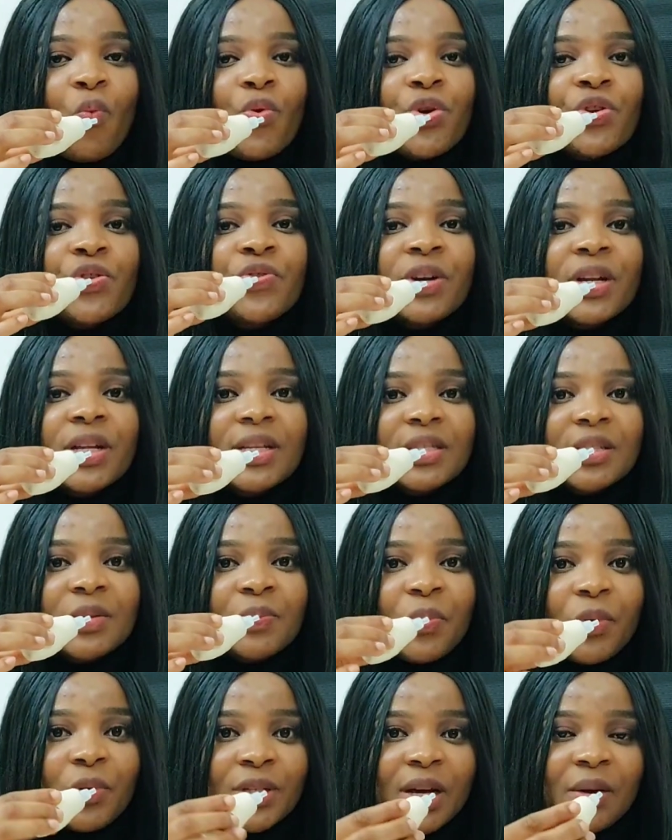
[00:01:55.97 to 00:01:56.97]
When you release
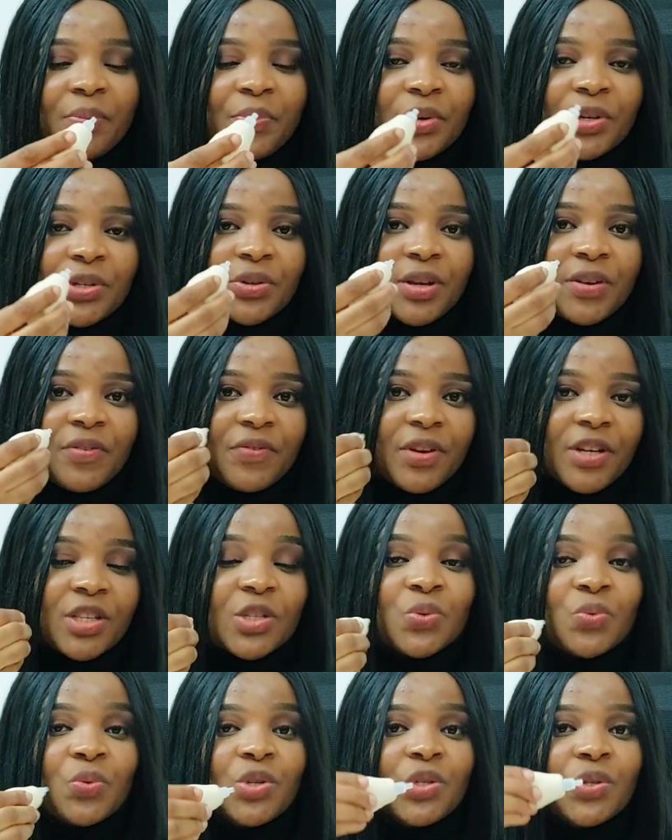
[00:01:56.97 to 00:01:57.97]
the ball, that pressure
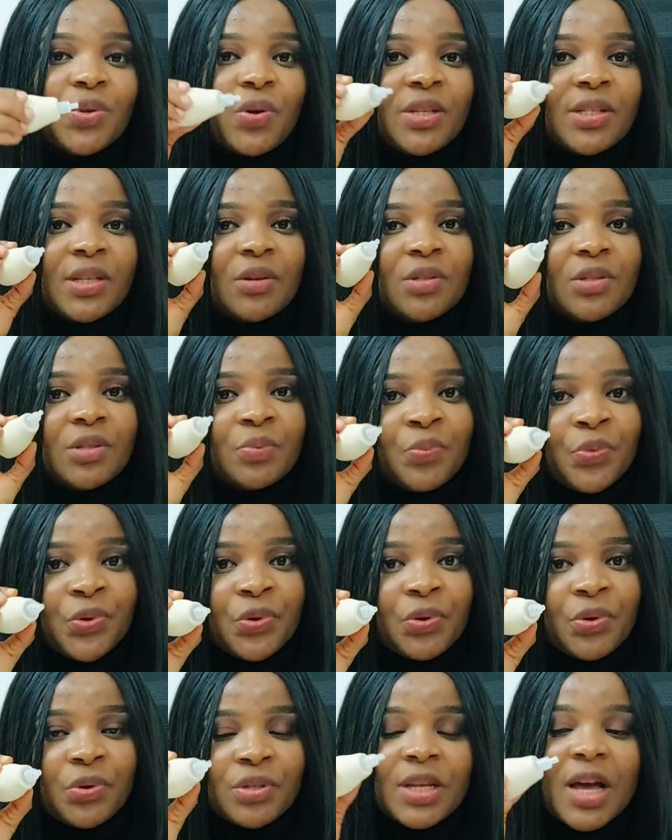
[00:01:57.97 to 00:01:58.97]
effect is what sucks out the
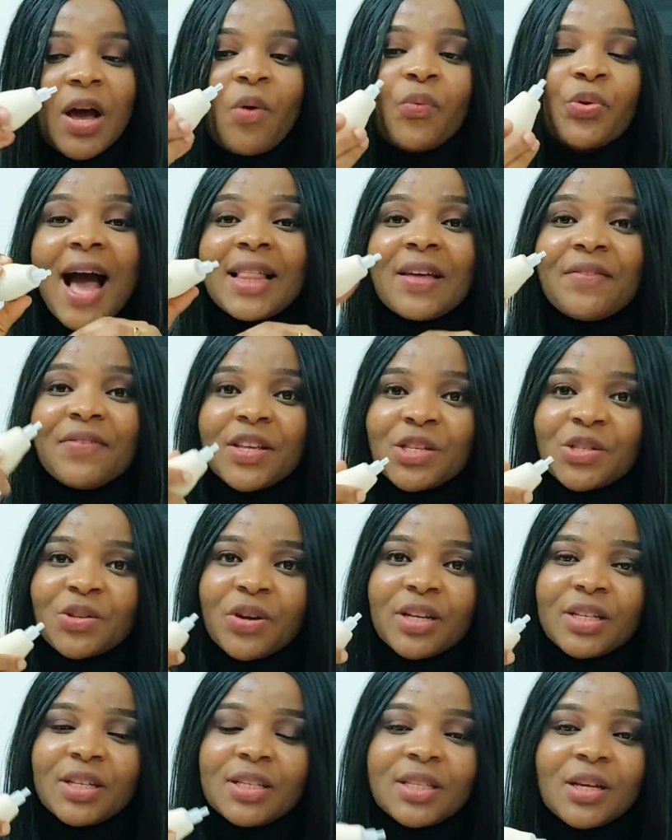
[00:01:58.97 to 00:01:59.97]
mucus. And after
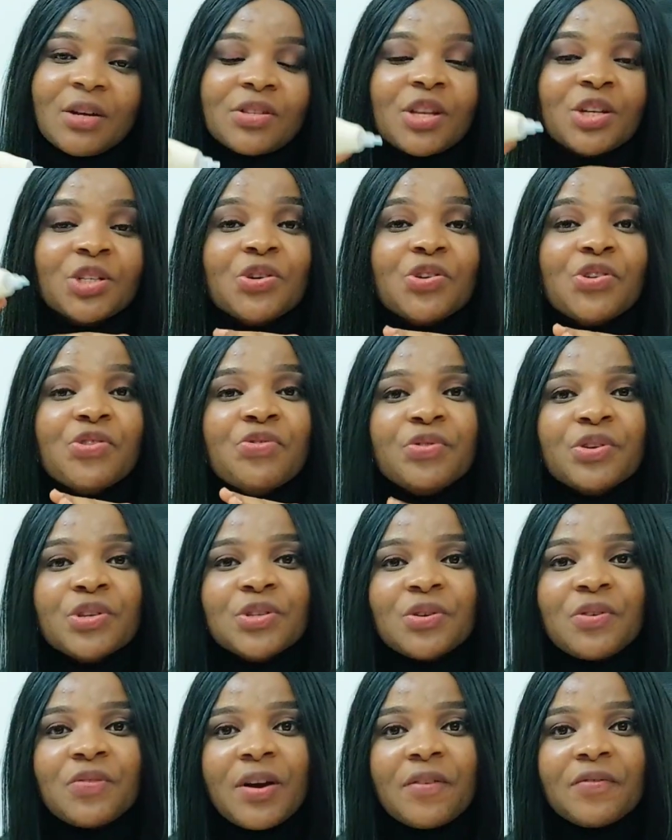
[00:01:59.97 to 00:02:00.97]
sucking it out, ensure you
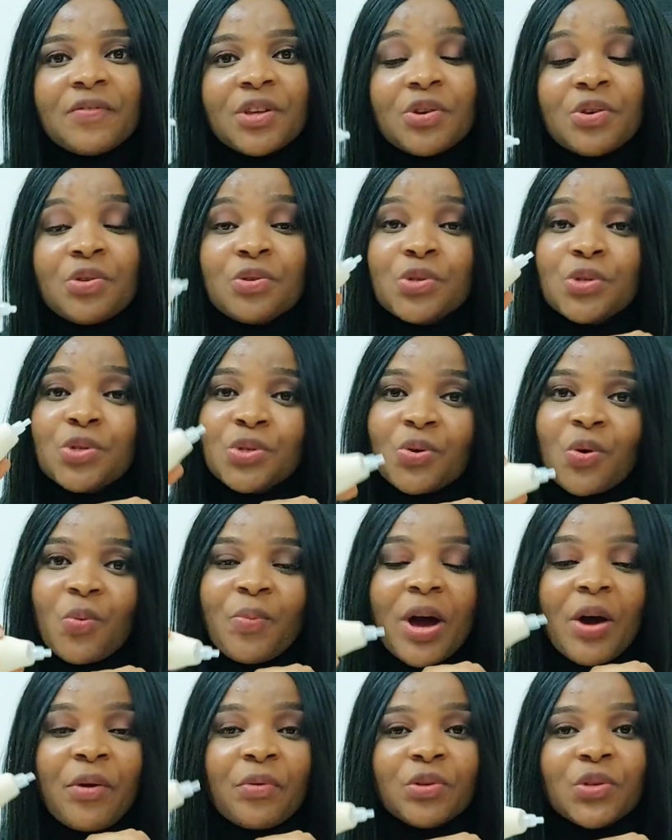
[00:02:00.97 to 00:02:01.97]
rinse off. After you use
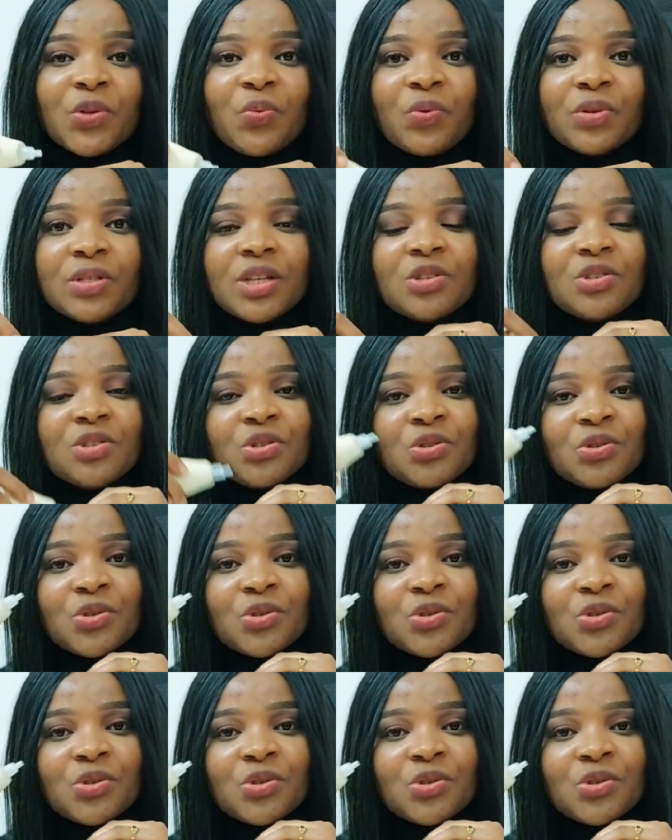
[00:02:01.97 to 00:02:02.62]
soap and running water to